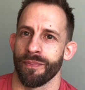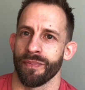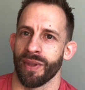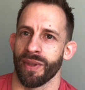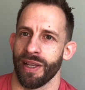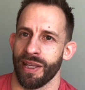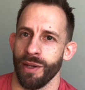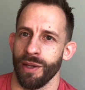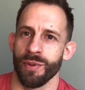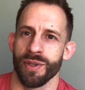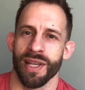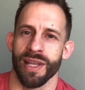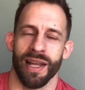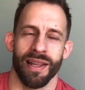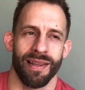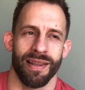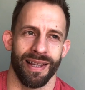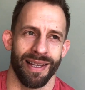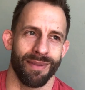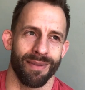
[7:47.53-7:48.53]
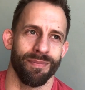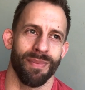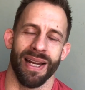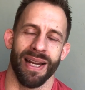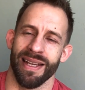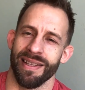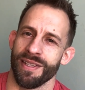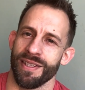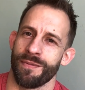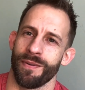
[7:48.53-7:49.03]
Like, it was that, like, man,
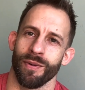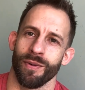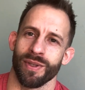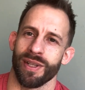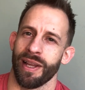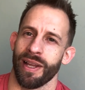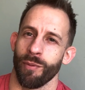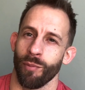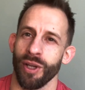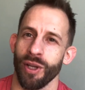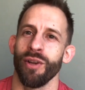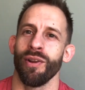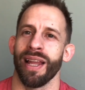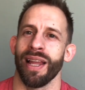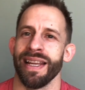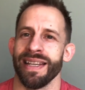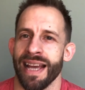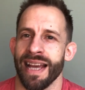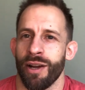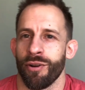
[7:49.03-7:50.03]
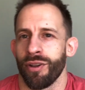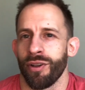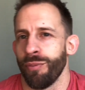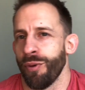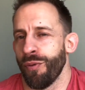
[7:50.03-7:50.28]
this feels like when you lay down on them,